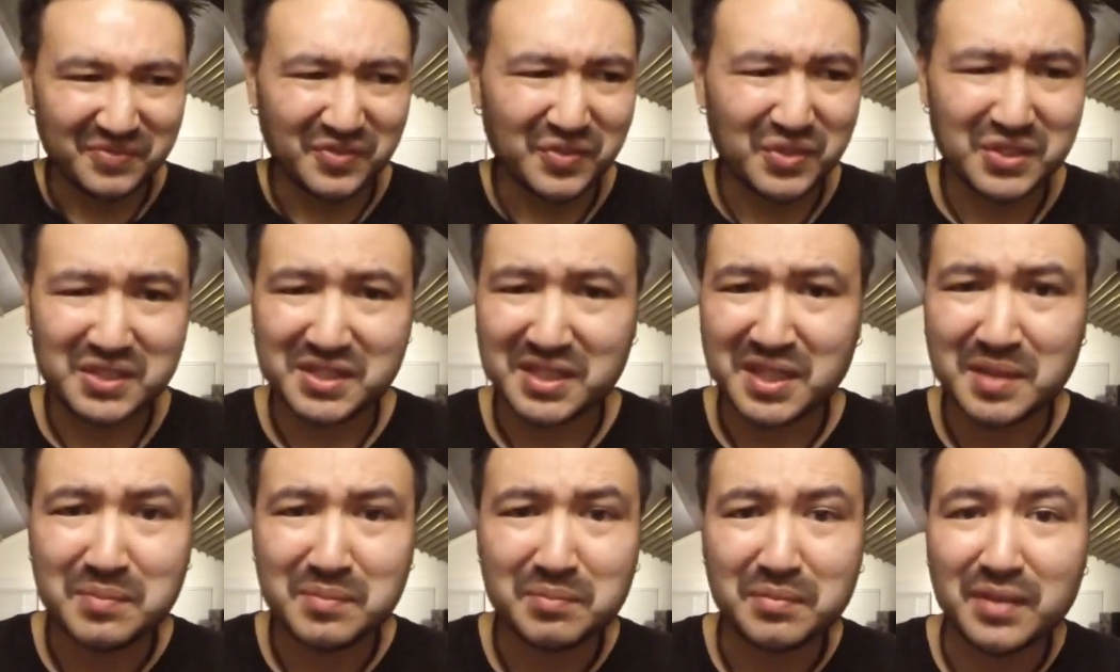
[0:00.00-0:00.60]
for
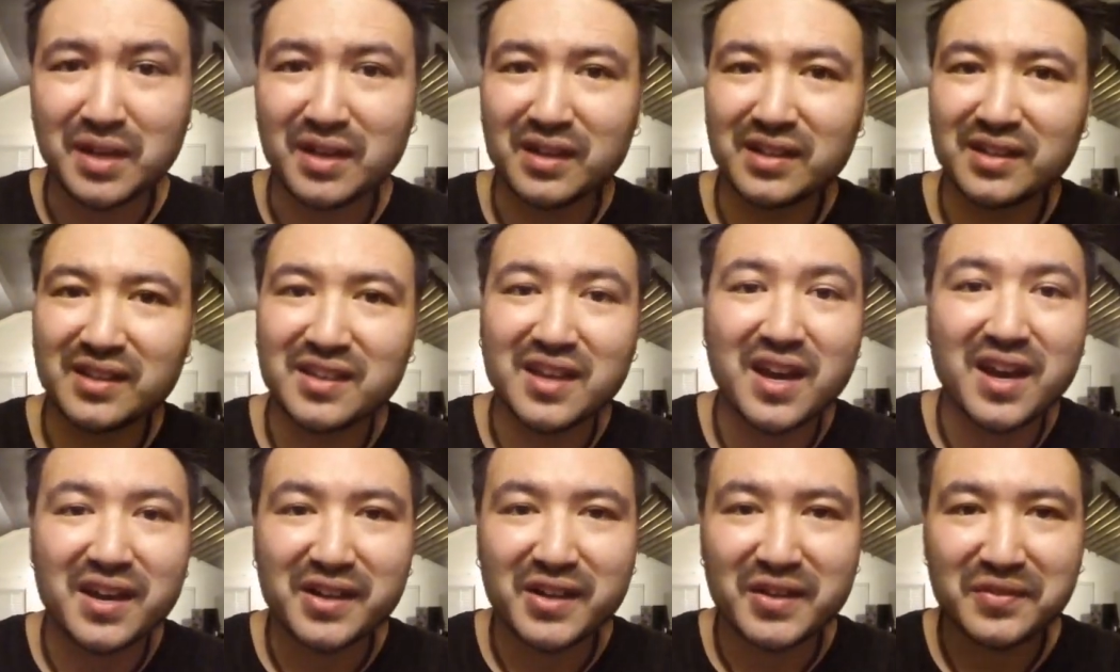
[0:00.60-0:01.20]
some
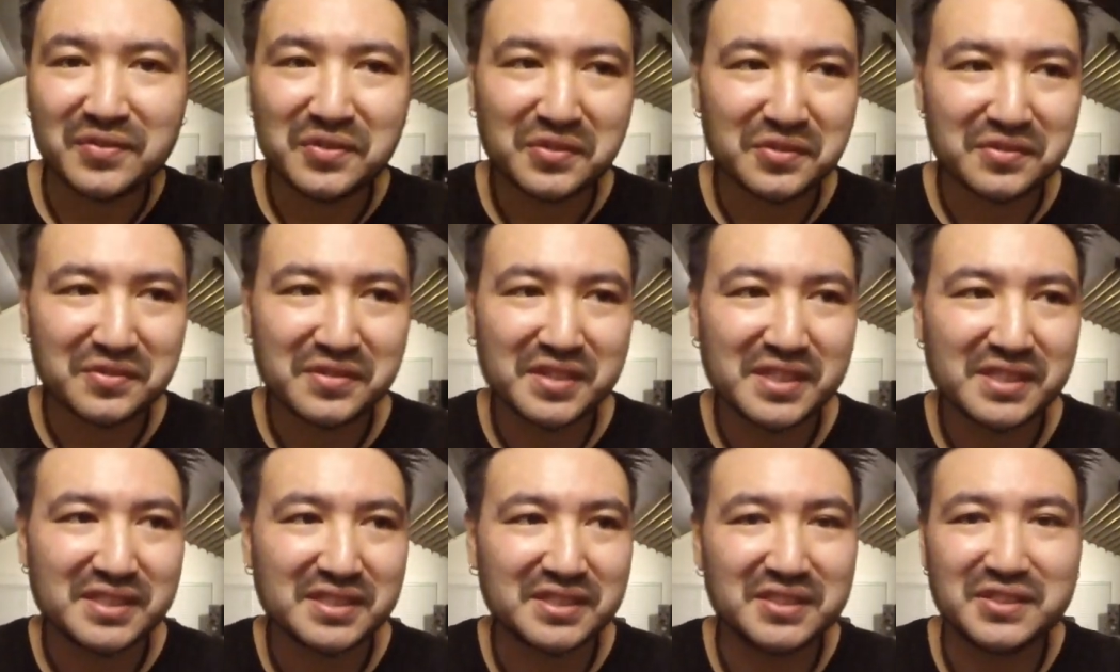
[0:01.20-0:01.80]
god-awful
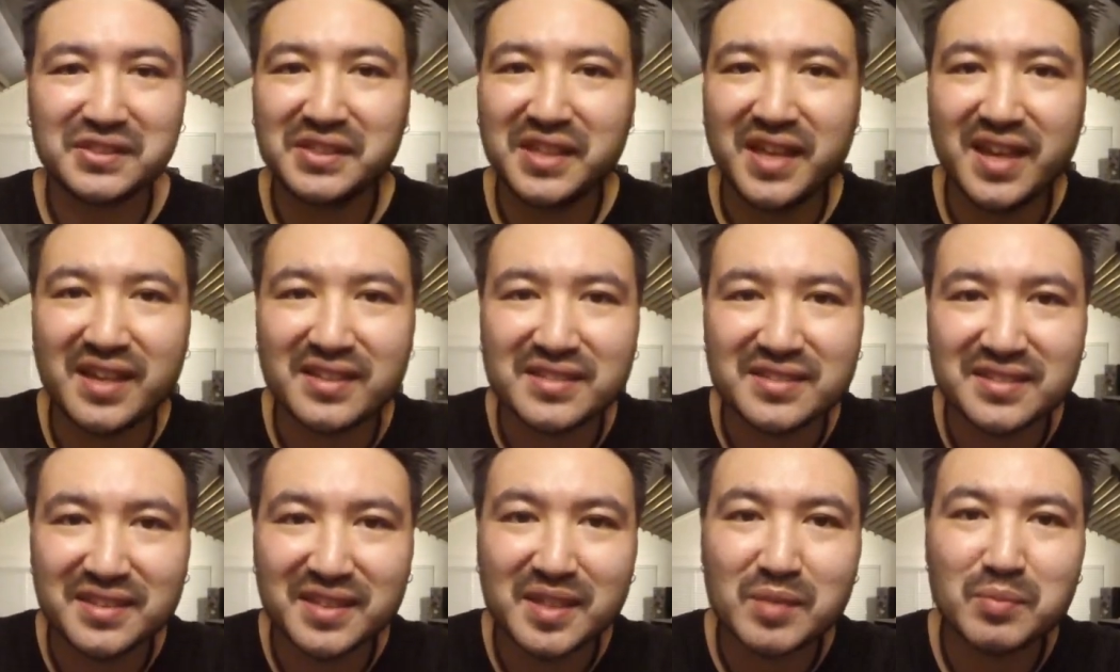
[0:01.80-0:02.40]
reason, you
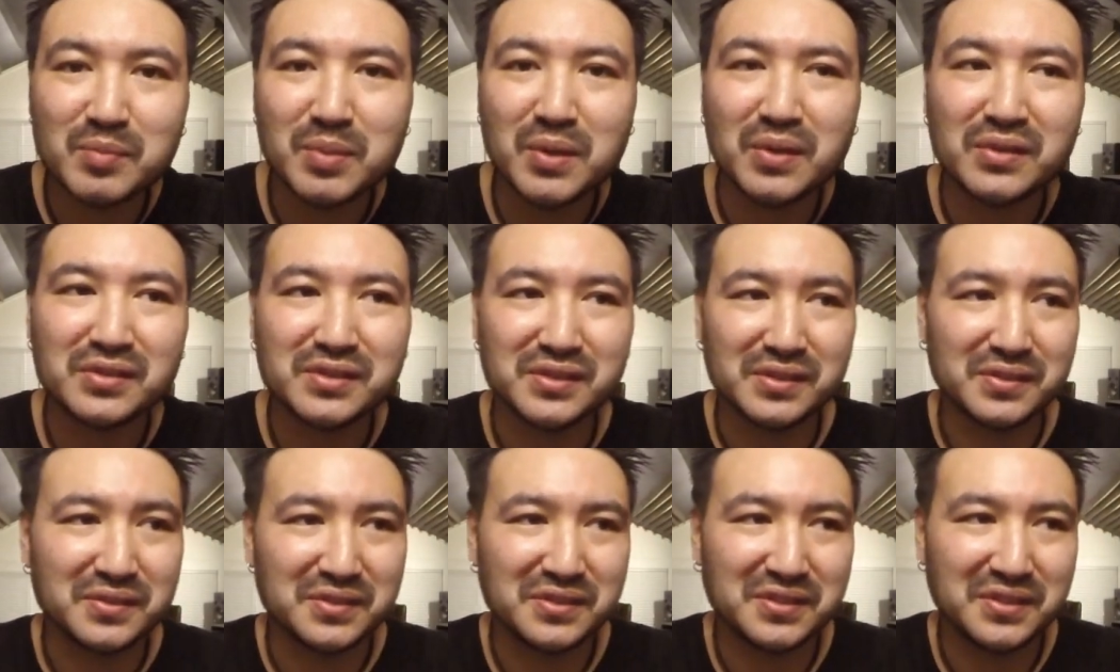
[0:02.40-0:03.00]
can't sleep
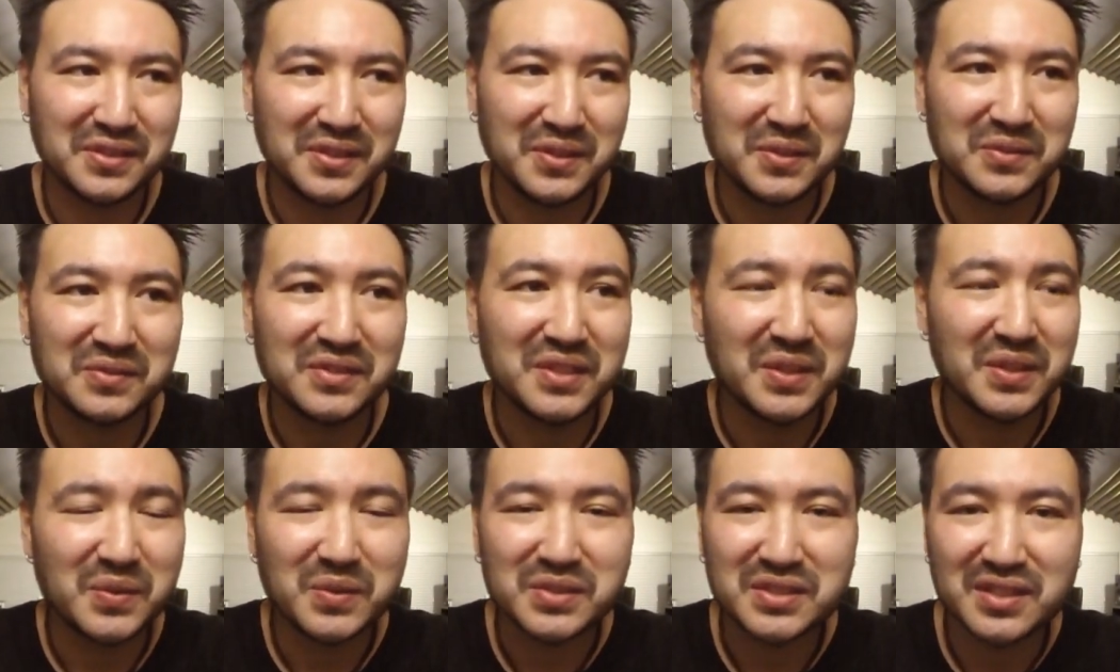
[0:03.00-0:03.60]
also. So
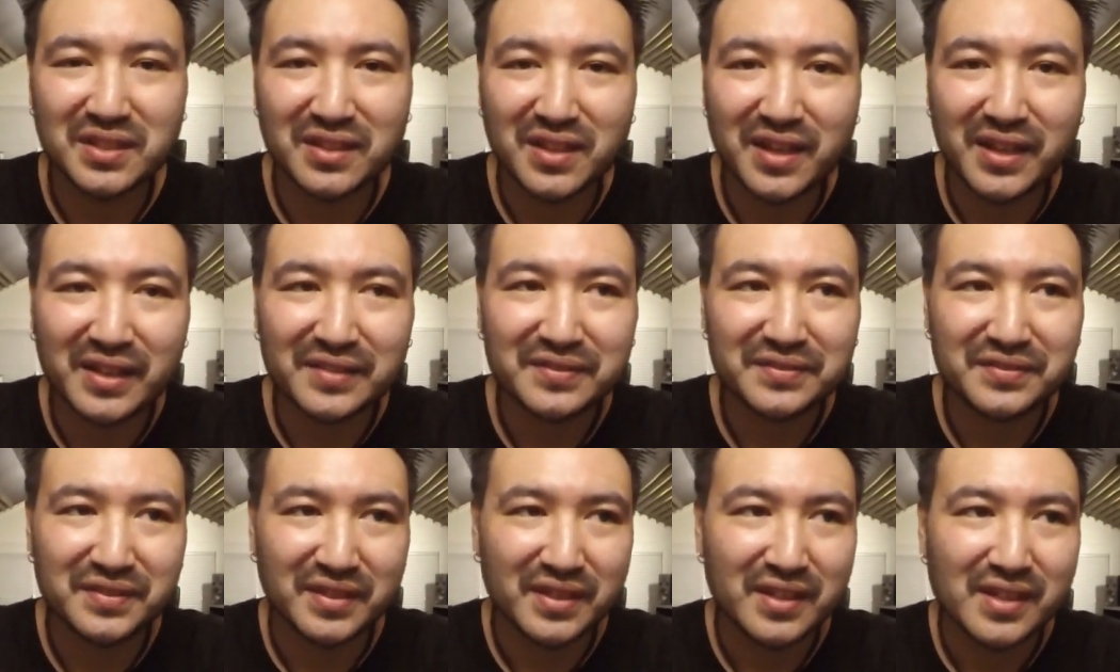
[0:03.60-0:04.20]
there was a lot
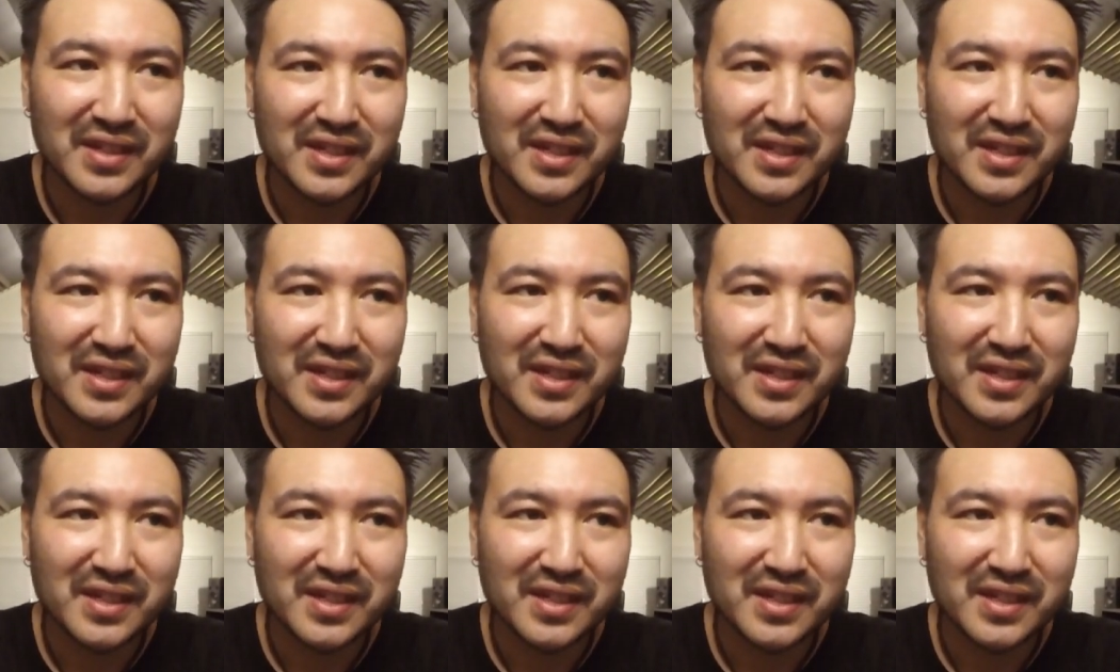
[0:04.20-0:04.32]
of